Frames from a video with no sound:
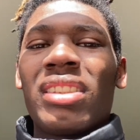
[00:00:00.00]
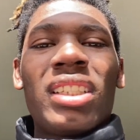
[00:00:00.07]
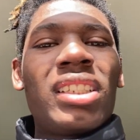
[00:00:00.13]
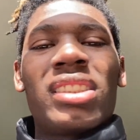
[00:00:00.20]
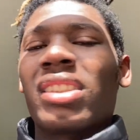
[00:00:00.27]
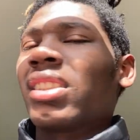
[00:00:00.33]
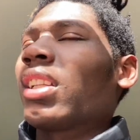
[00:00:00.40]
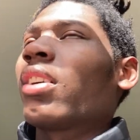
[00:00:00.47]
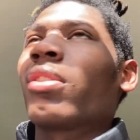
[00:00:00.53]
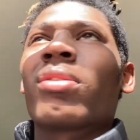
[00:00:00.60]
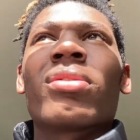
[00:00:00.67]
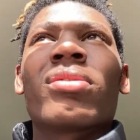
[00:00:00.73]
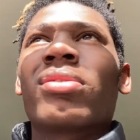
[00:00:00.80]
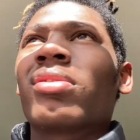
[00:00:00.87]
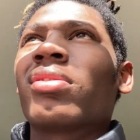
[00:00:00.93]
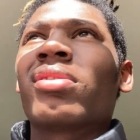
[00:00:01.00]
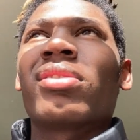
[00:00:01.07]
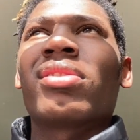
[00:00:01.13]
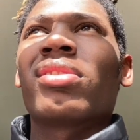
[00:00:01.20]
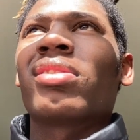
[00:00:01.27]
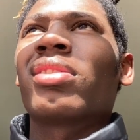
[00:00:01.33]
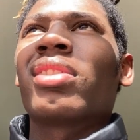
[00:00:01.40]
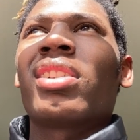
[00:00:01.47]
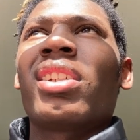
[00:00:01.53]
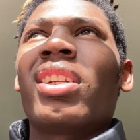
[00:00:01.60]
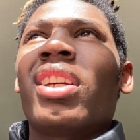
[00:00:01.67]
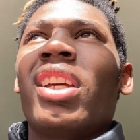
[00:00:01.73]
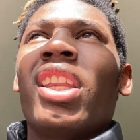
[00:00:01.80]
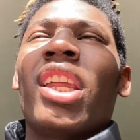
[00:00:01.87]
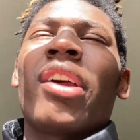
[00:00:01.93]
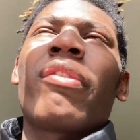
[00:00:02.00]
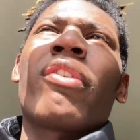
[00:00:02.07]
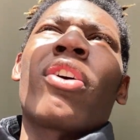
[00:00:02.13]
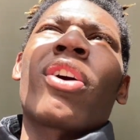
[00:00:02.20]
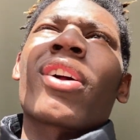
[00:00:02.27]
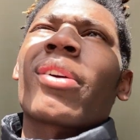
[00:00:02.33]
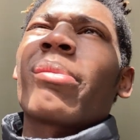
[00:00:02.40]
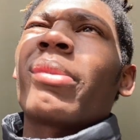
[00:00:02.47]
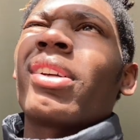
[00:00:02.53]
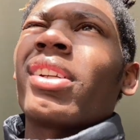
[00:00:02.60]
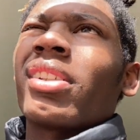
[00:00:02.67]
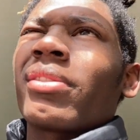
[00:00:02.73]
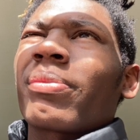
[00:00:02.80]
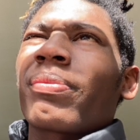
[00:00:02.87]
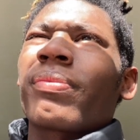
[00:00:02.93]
It's no. In every argument